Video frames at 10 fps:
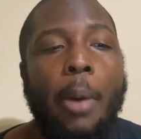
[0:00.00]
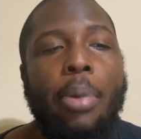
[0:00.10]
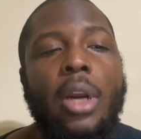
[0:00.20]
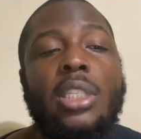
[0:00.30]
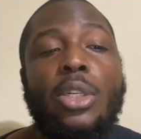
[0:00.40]

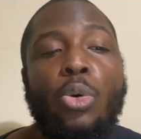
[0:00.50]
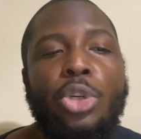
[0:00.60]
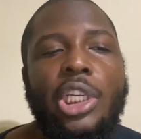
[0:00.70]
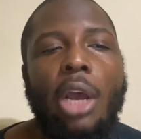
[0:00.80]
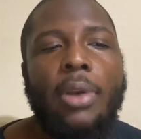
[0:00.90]
person who
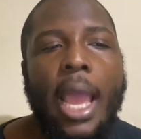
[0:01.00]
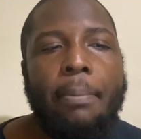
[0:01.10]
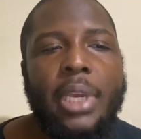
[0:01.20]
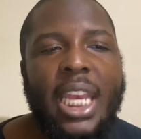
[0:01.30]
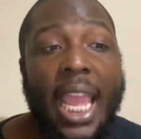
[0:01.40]
shall not
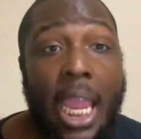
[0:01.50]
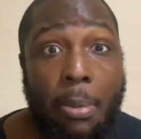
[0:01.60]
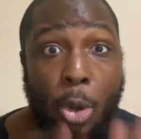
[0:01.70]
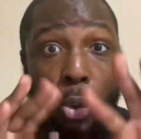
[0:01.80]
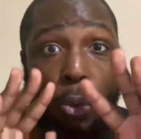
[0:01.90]
be
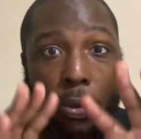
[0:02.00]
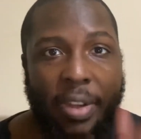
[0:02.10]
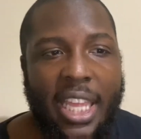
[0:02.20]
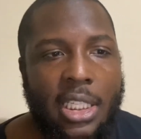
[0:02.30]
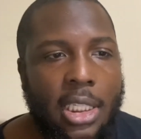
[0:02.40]
named. Ooh,
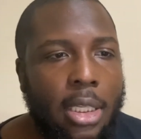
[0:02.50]
fancy.